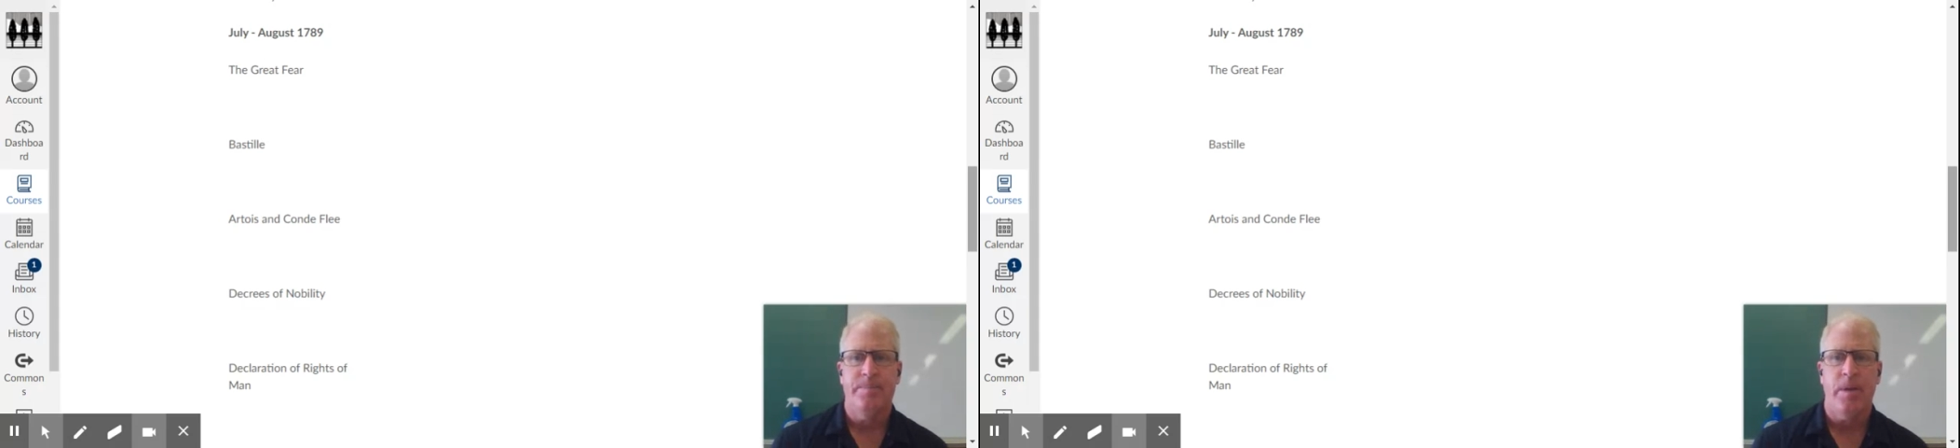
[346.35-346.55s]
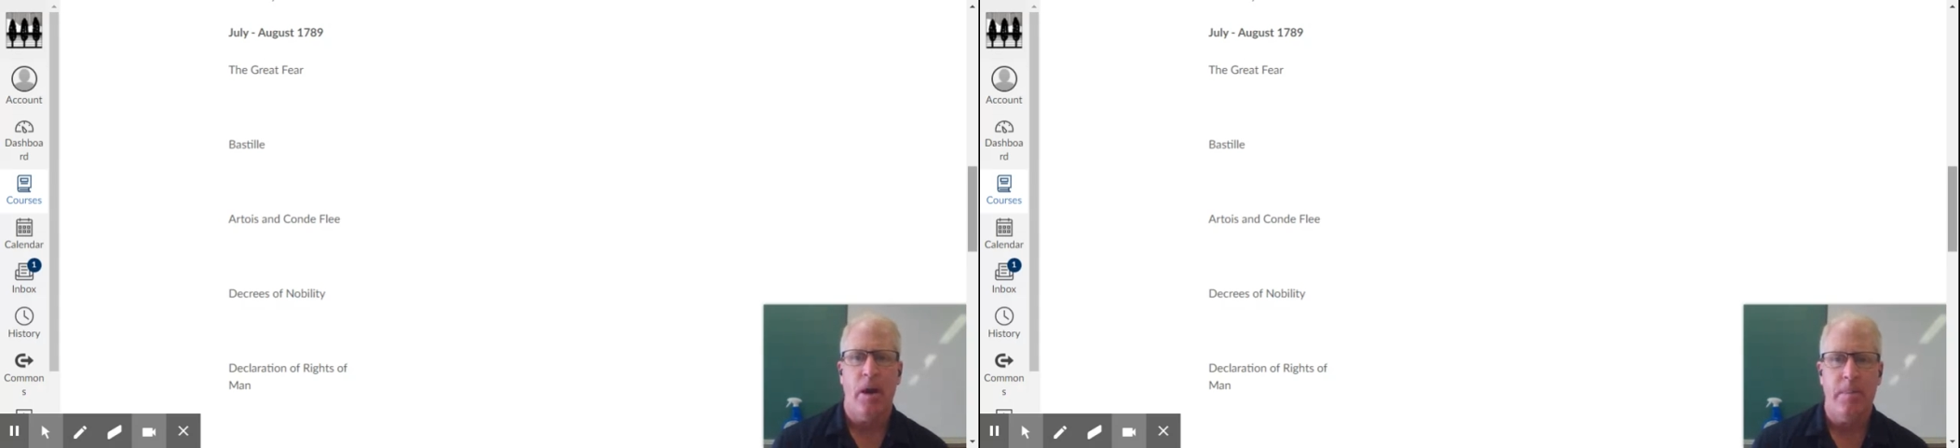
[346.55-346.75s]

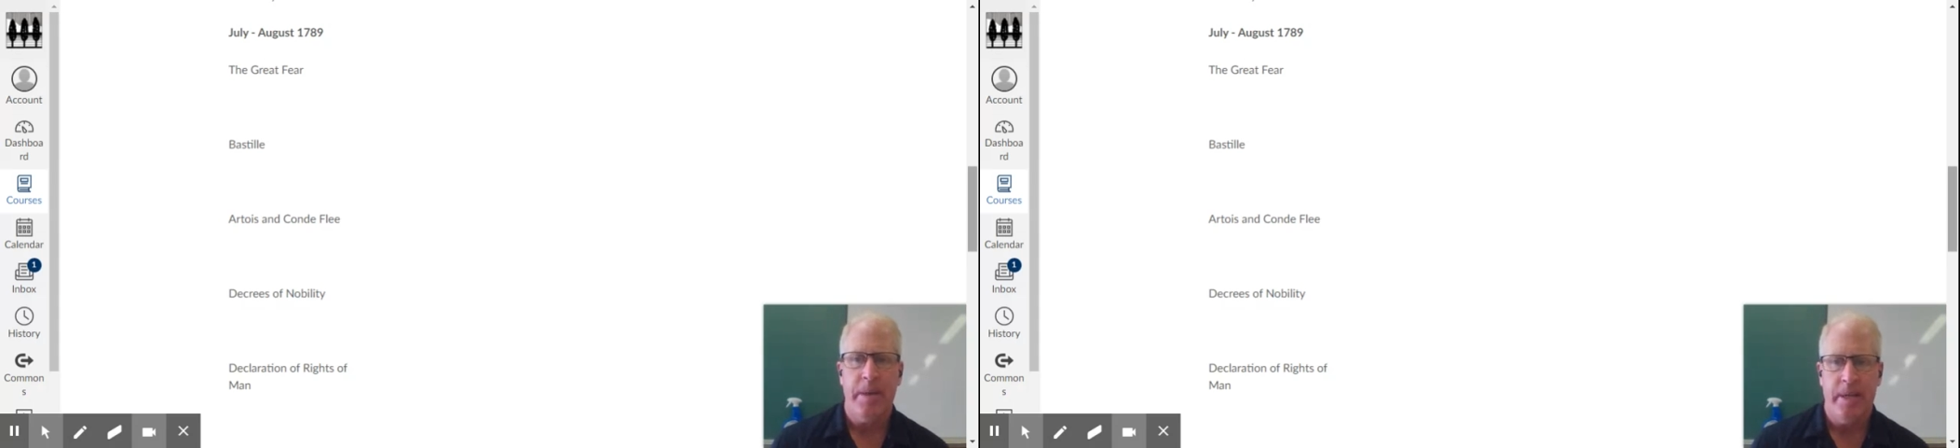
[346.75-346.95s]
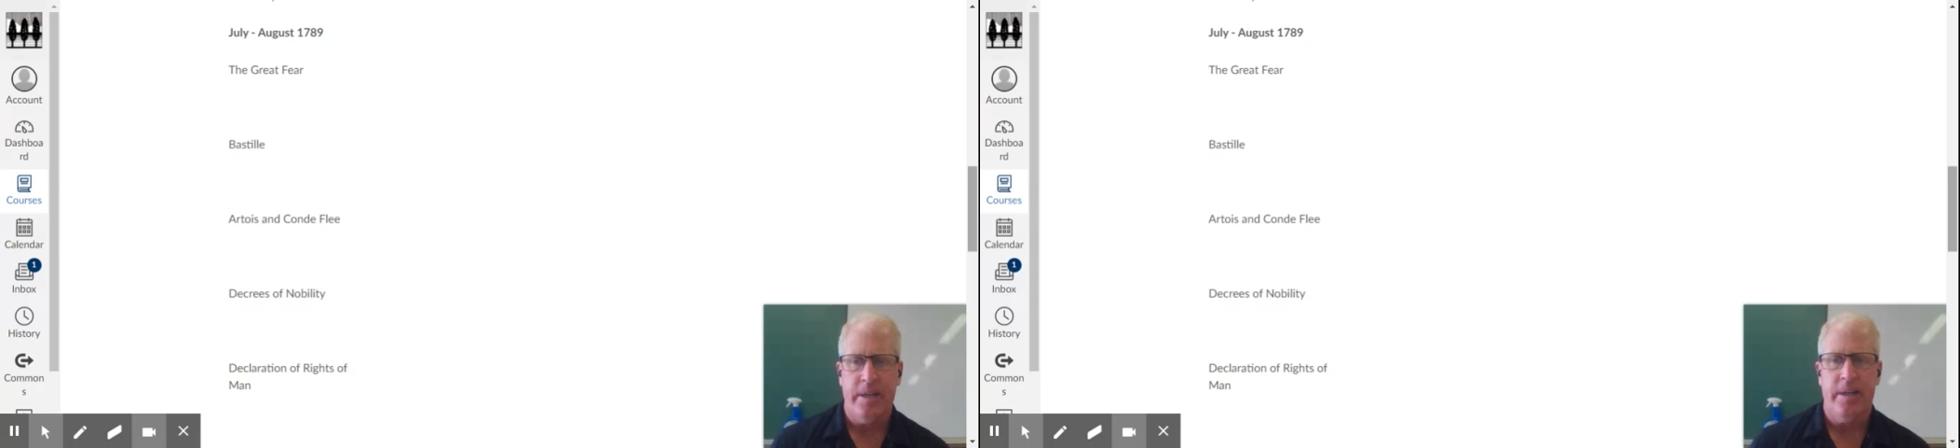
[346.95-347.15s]

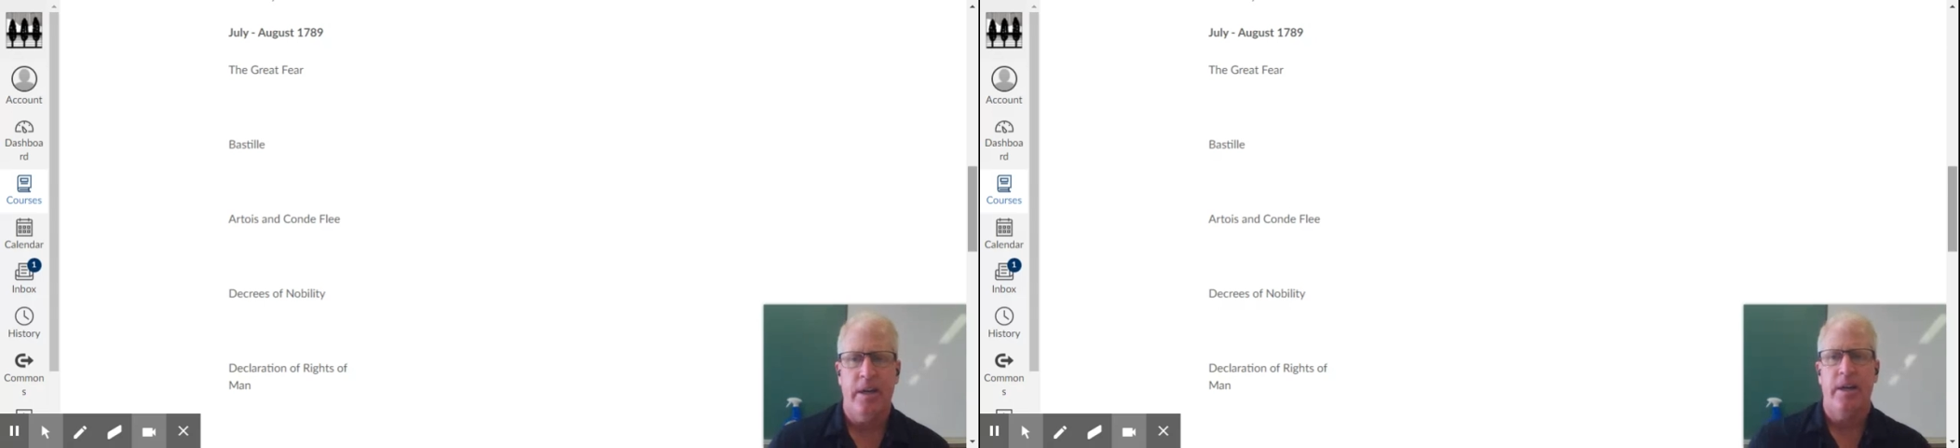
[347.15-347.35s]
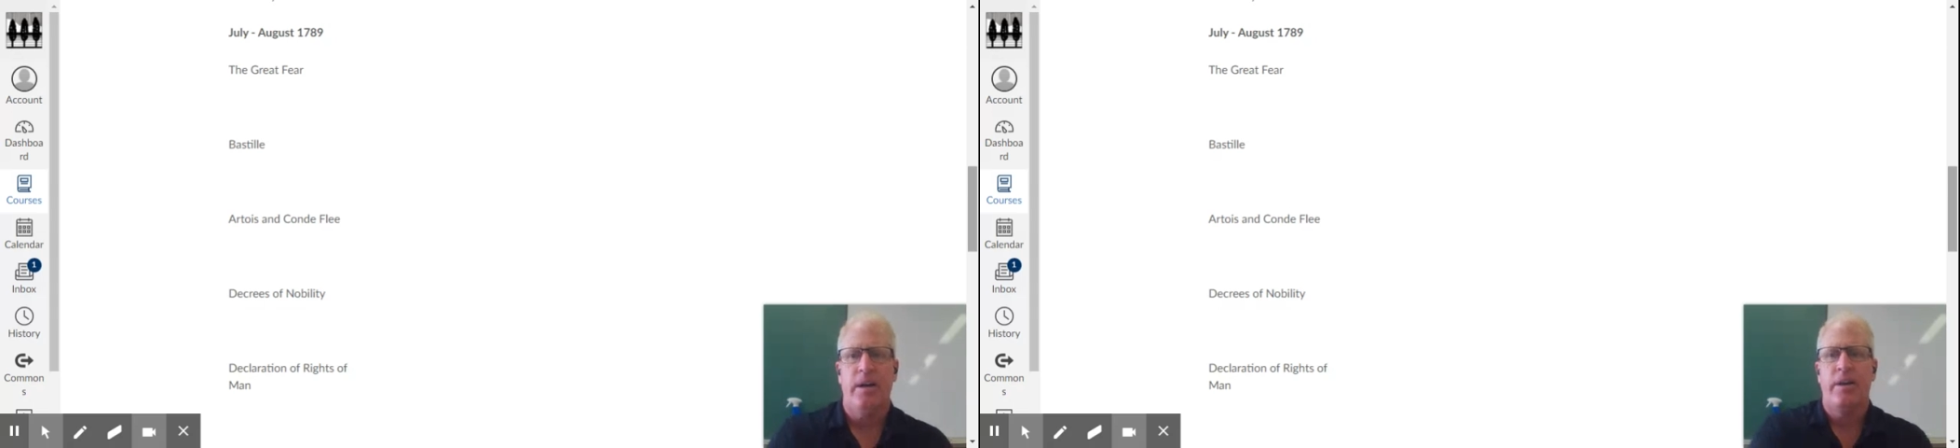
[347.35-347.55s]
Army
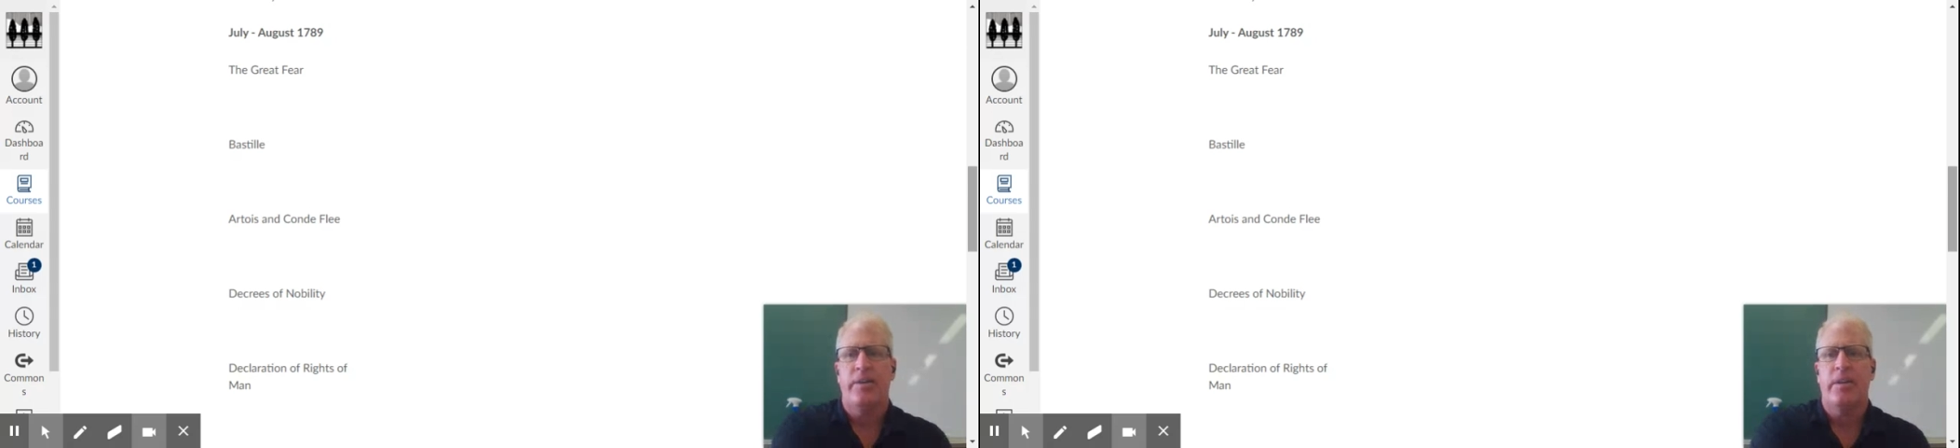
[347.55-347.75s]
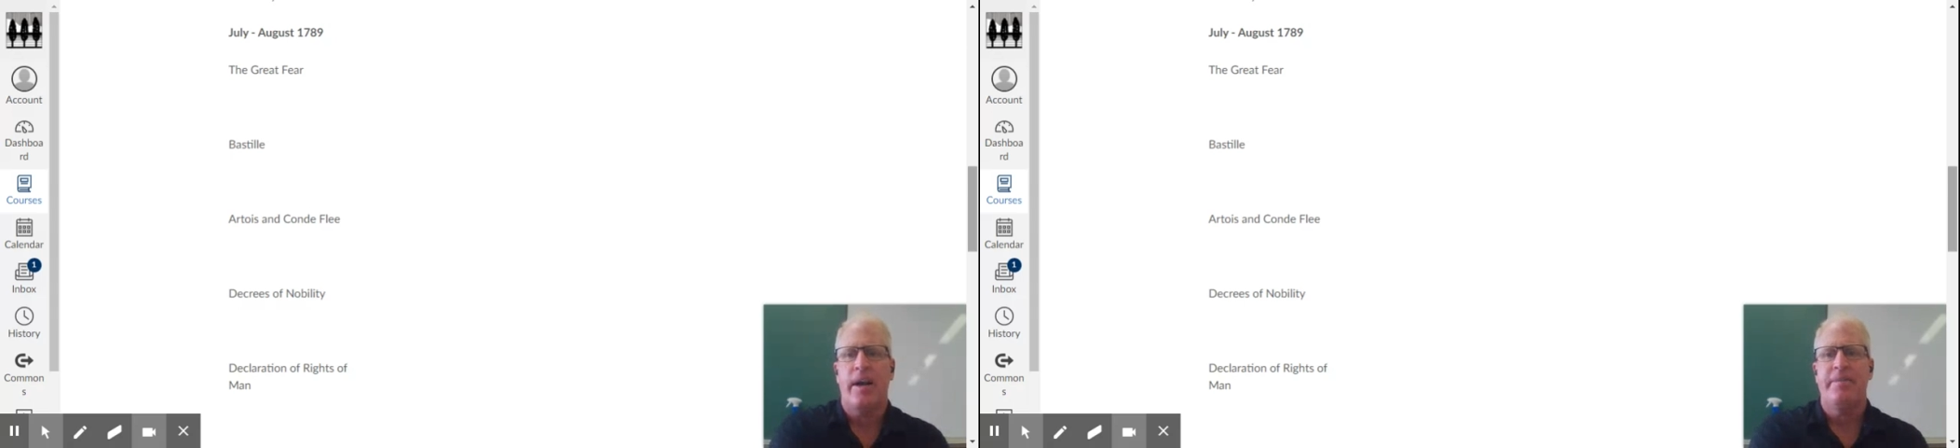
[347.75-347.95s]

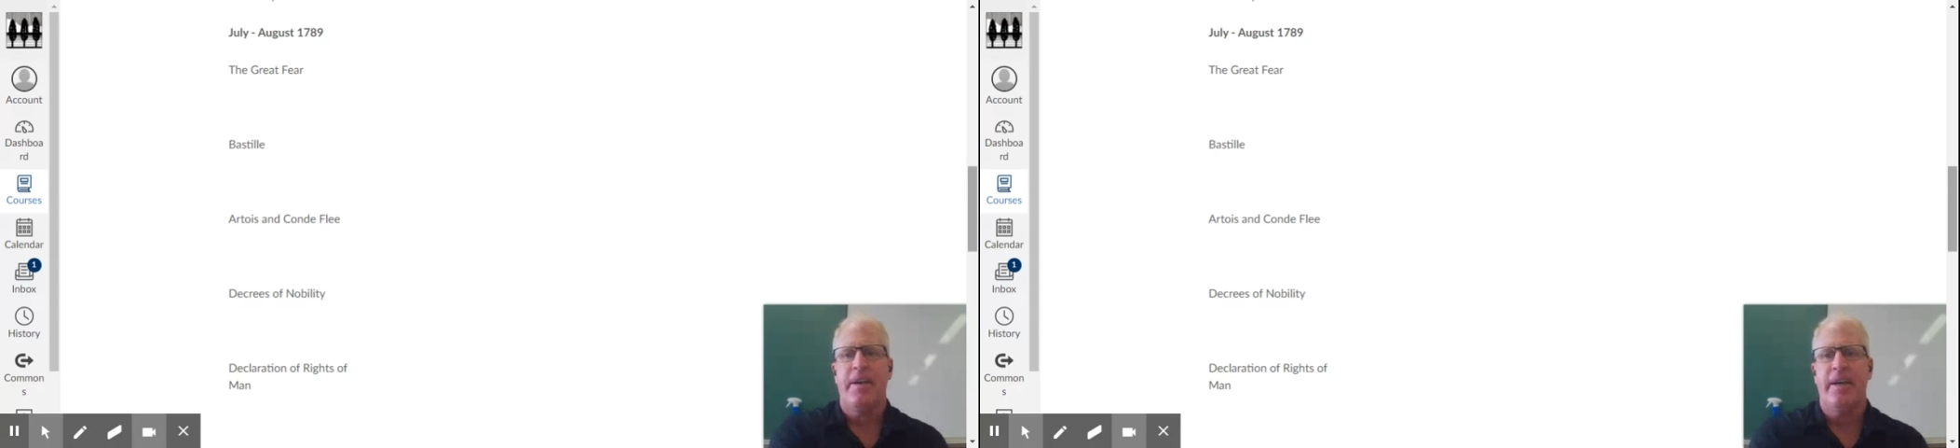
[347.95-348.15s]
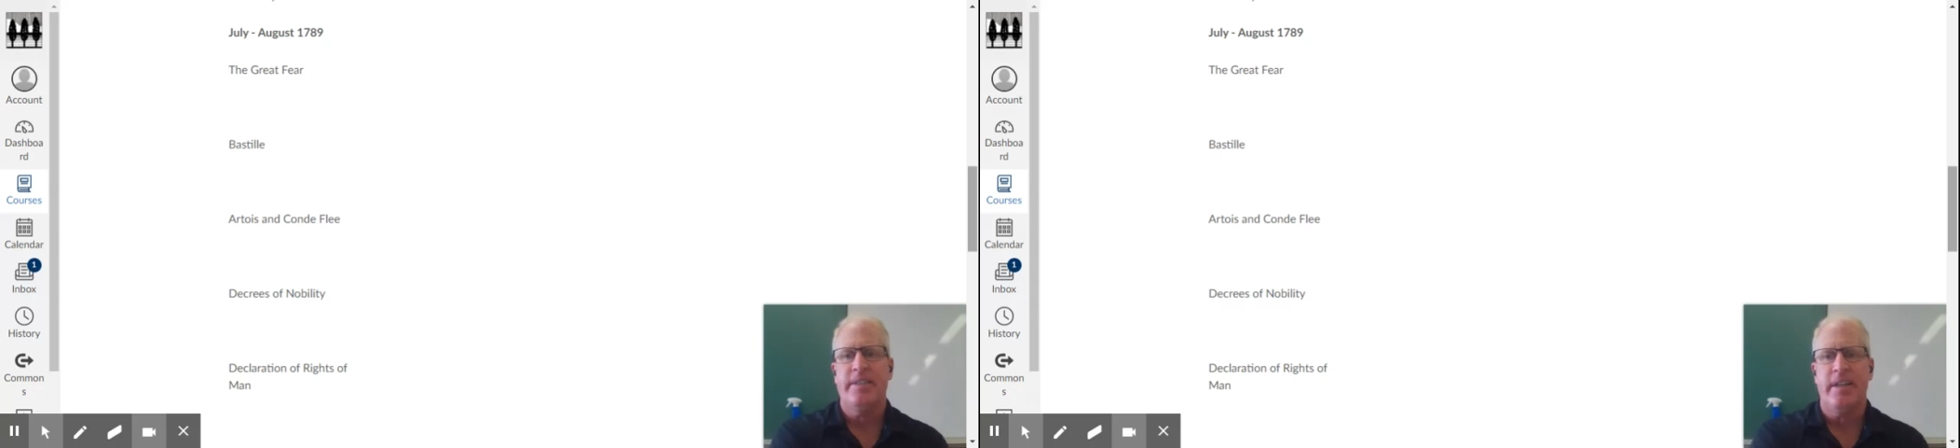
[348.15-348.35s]
under Lafayette to